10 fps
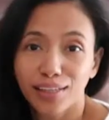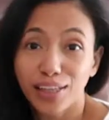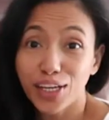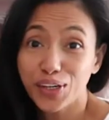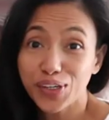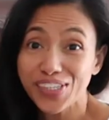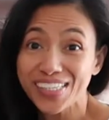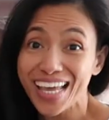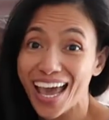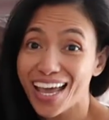Look who's
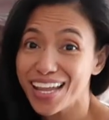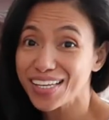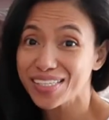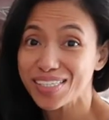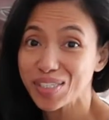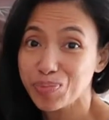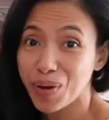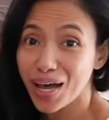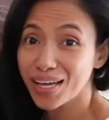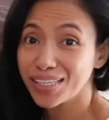getting
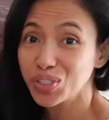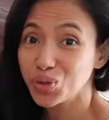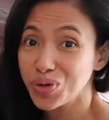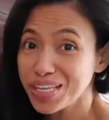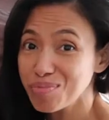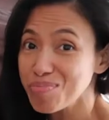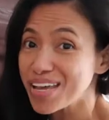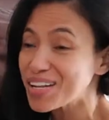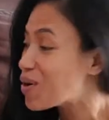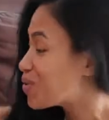spa
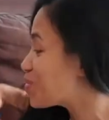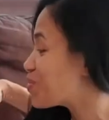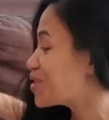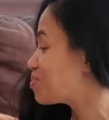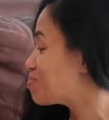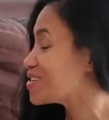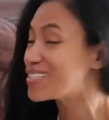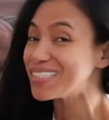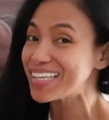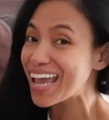treatment on
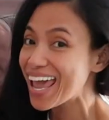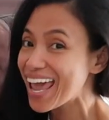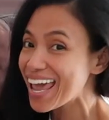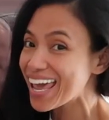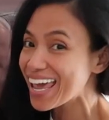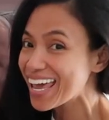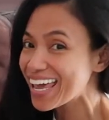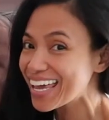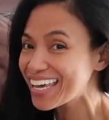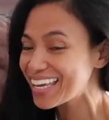Christmas
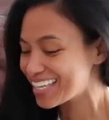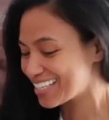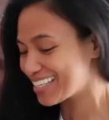Day.